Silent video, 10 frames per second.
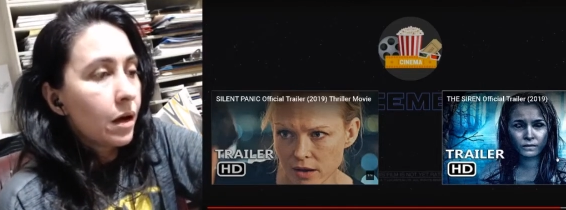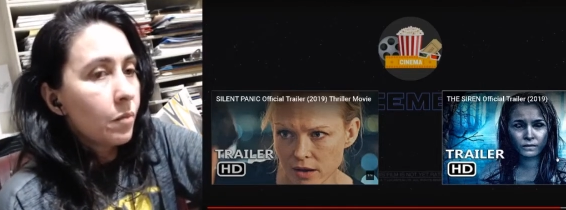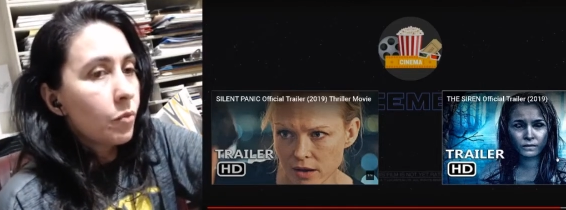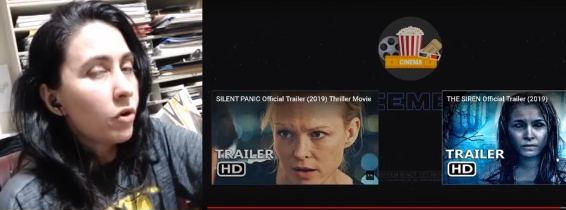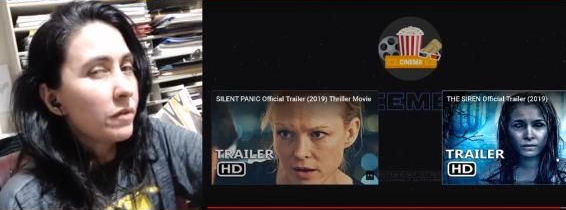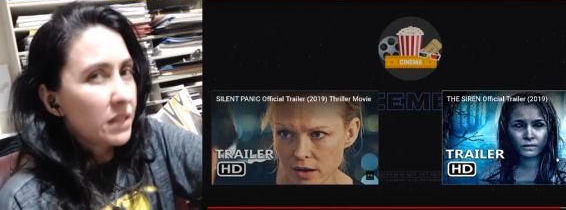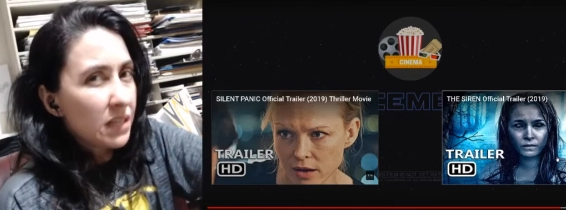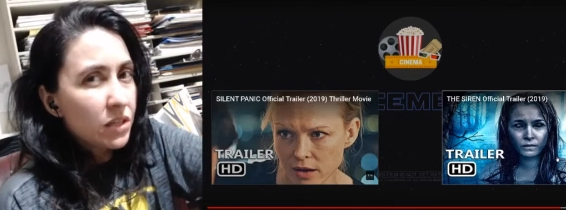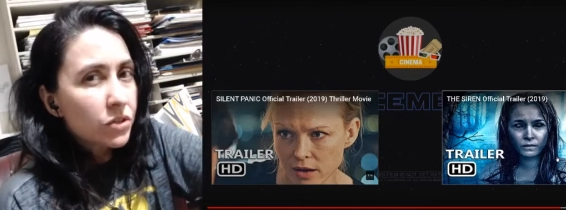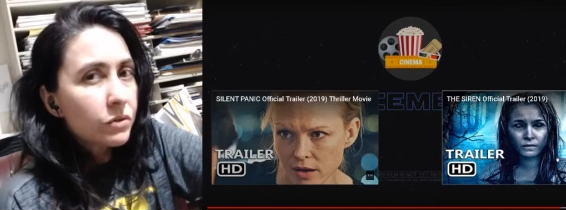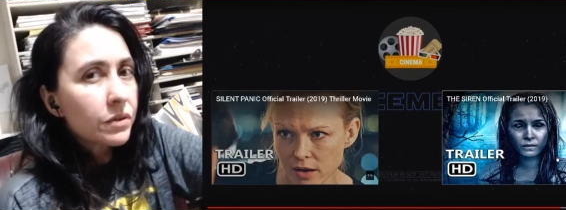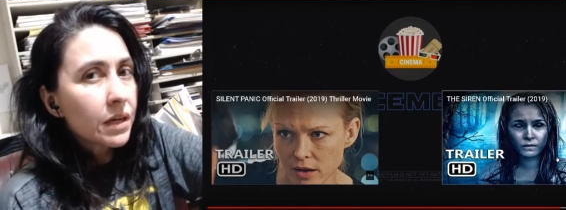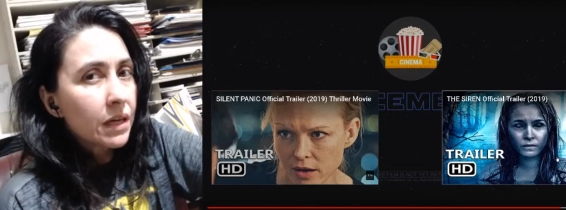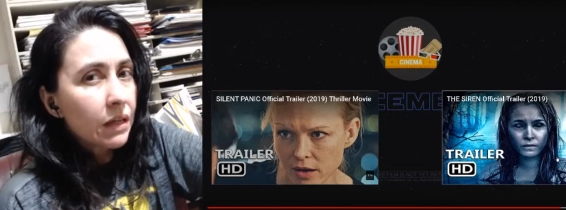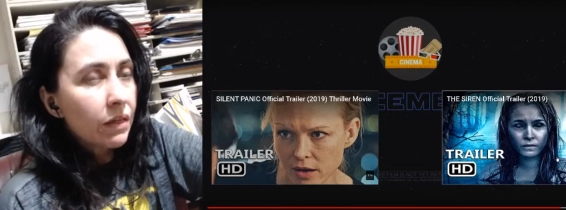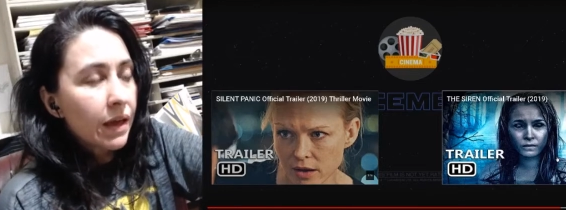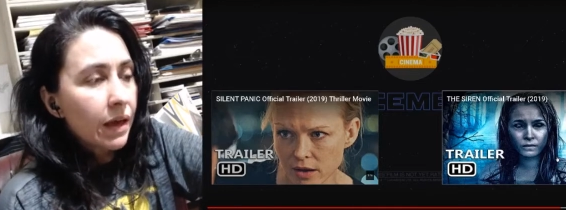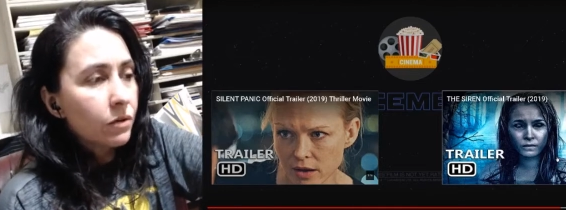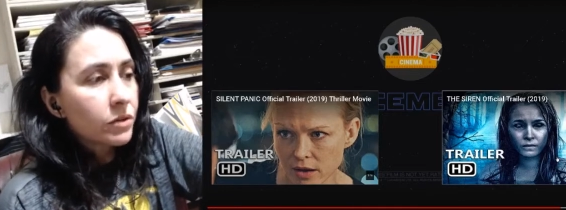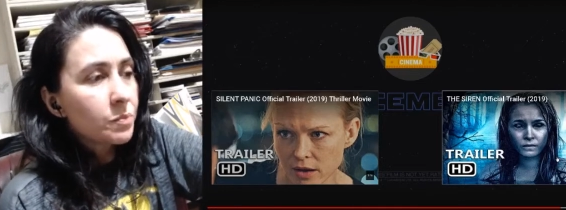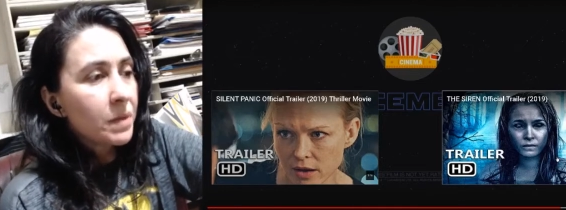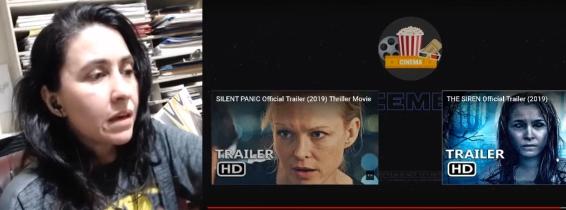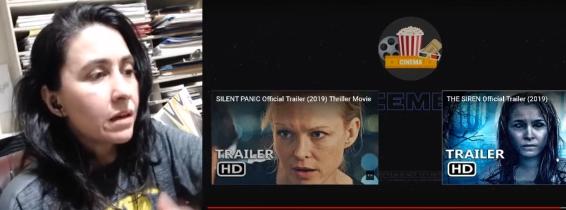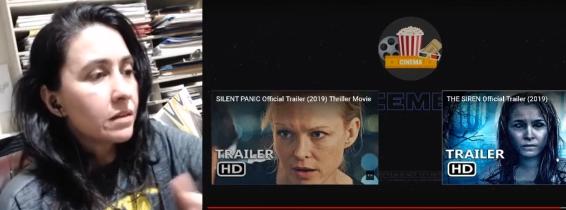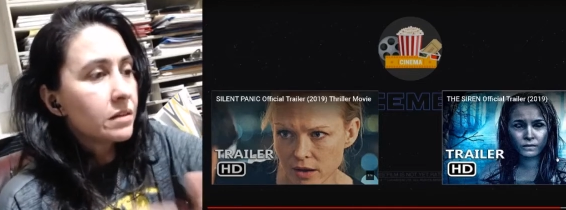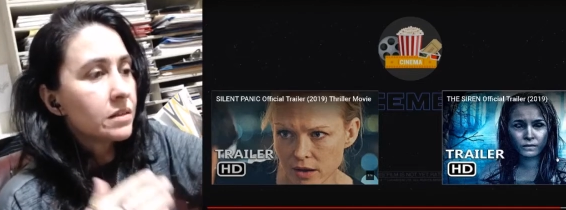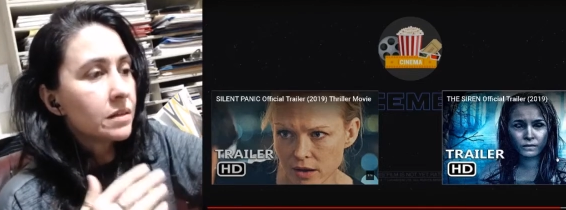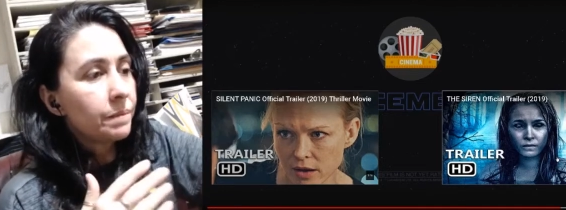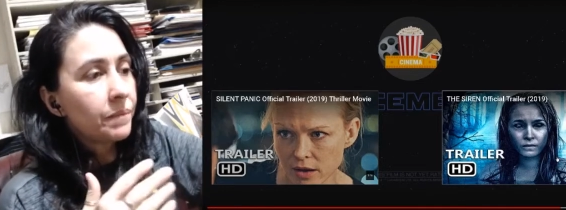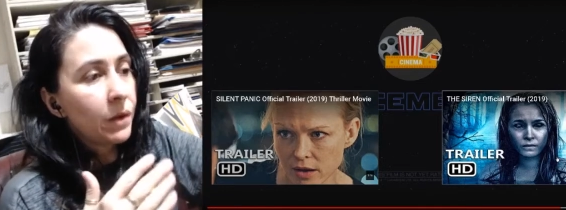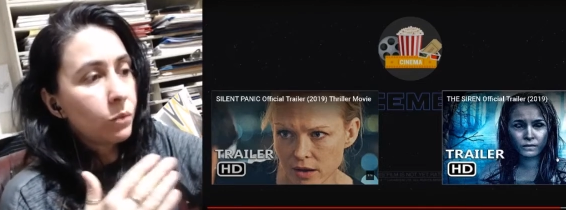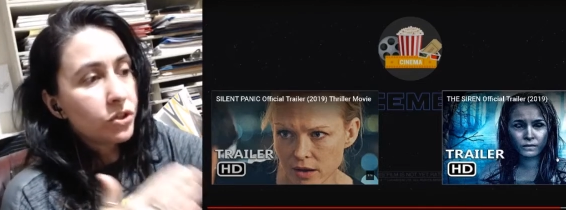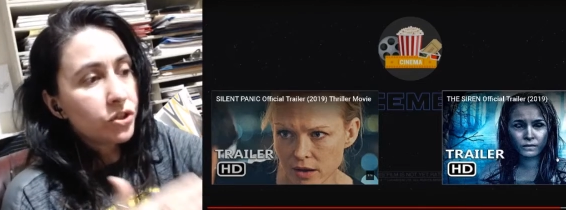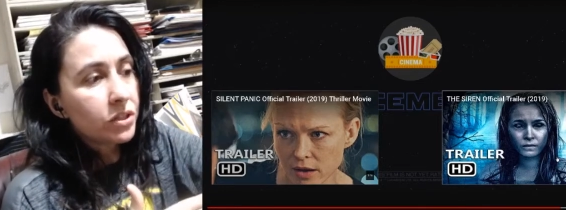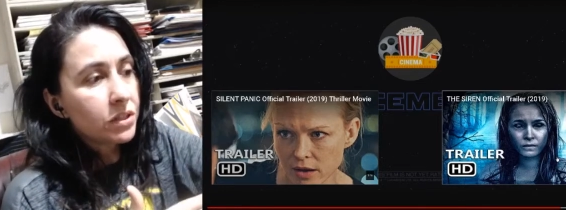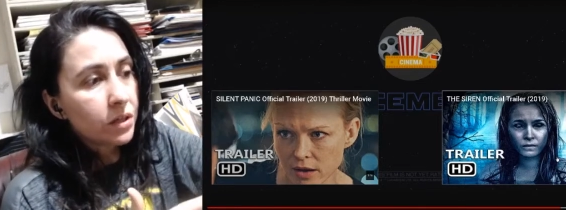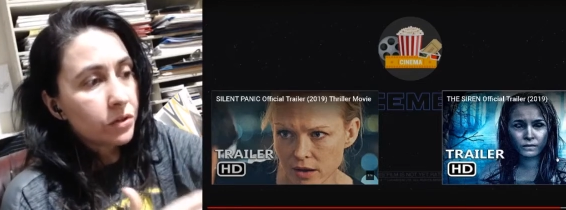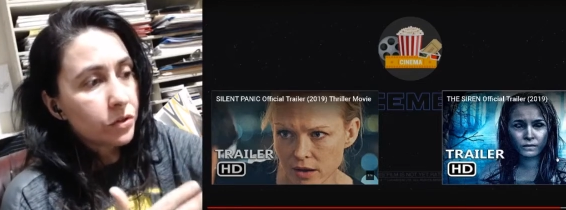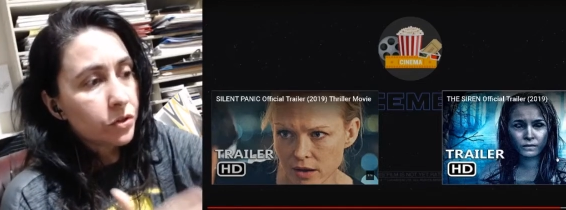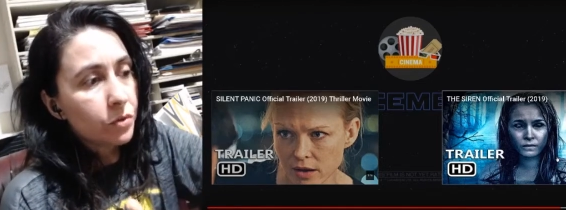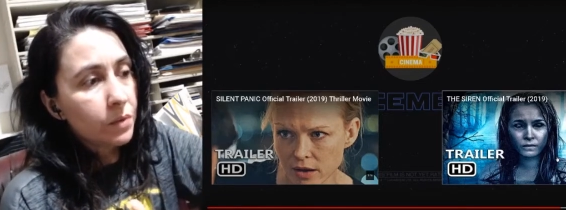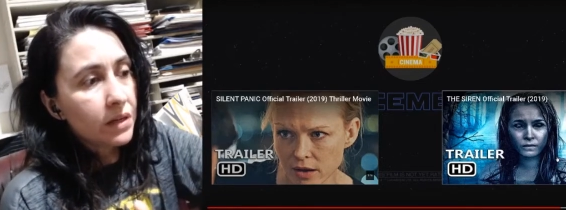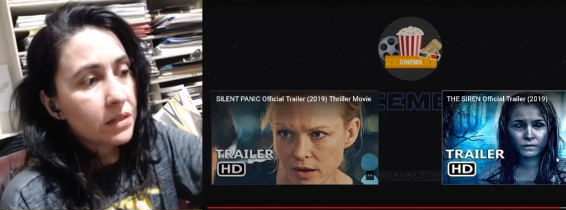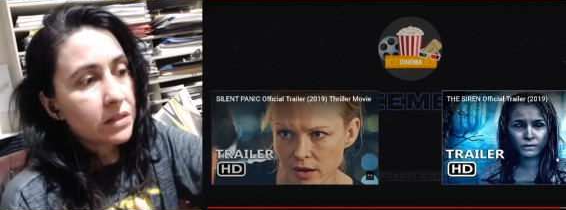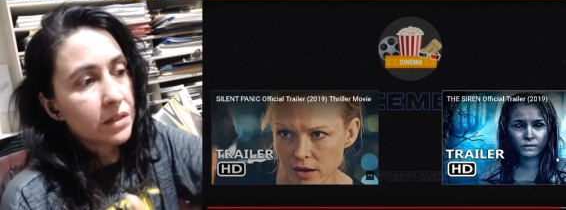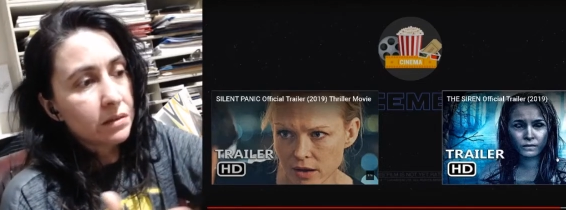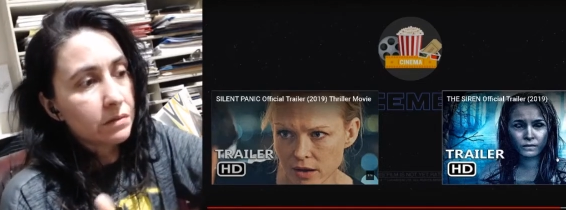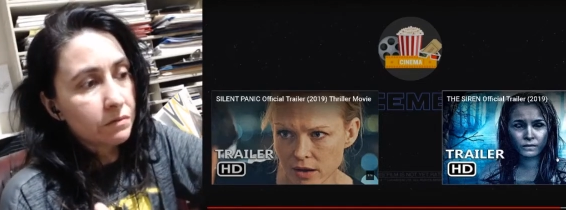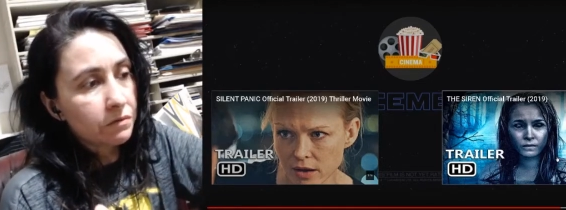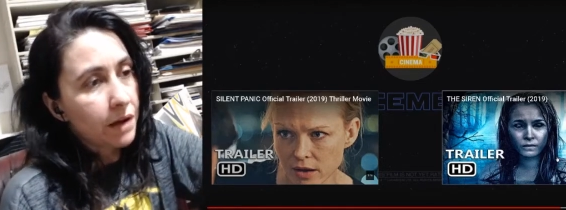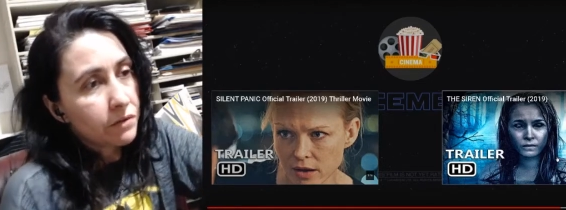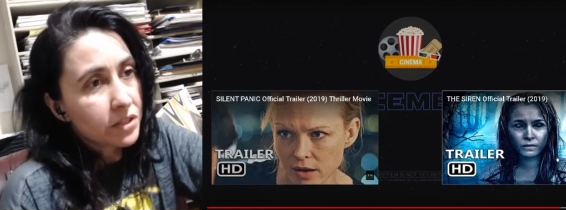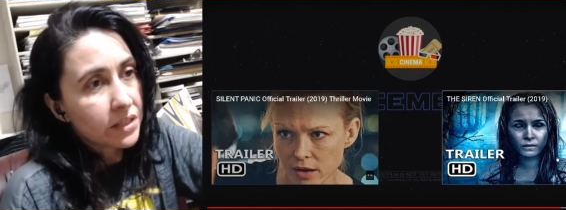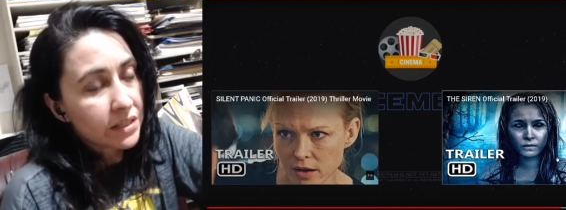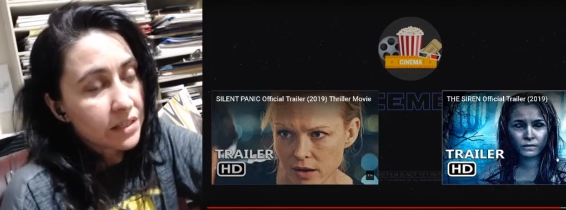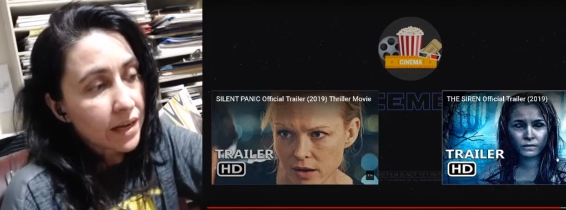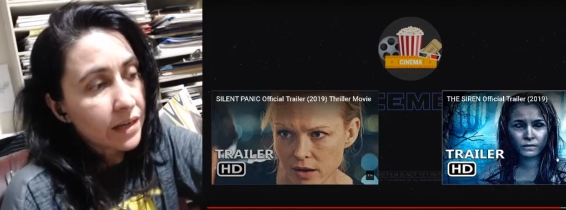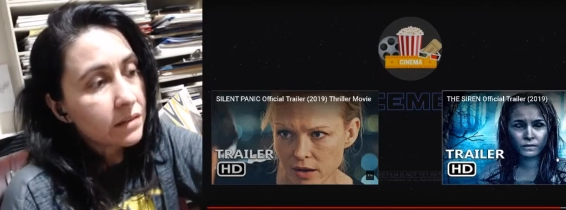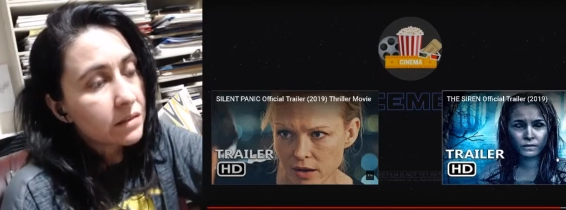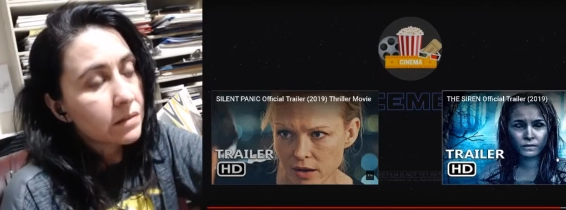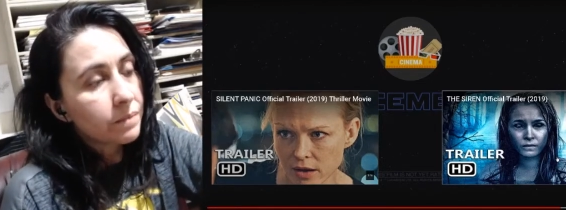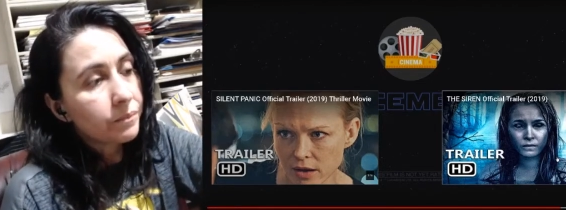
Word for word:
Speaker 1: more of a teaser than anything else, because it was just under 2 minutes and 5 or 6 seconds.